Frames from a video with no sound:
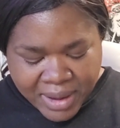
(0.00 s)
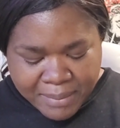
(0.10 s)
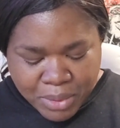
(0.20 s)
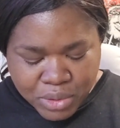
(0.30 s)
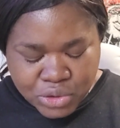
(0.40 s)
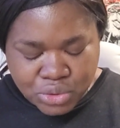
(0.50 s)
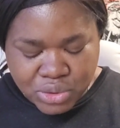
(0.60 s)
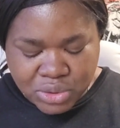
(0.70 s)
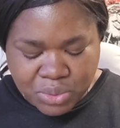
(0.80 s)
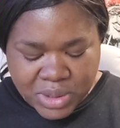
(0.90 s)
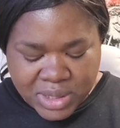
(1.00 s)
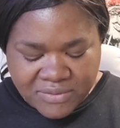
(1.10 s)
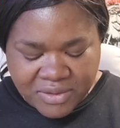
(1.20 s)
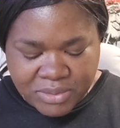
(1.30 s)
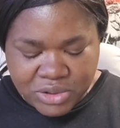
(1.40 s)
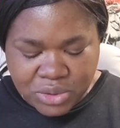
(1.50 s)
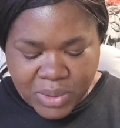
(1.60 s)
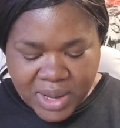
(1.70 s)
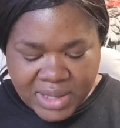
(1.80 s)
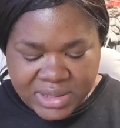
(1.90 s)
book during the week from
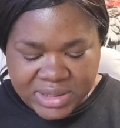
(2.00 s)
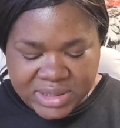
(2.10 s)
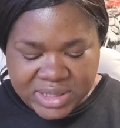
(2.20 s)
Joann's,